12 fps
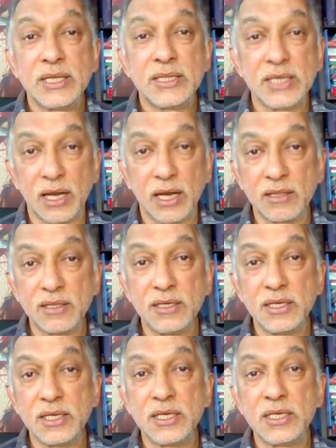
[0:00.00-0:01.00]
The
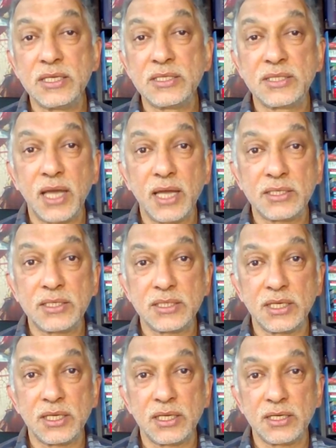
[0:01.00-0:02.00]
other is that
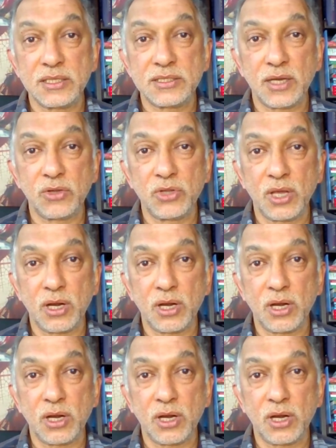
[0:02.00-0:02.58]
Saudi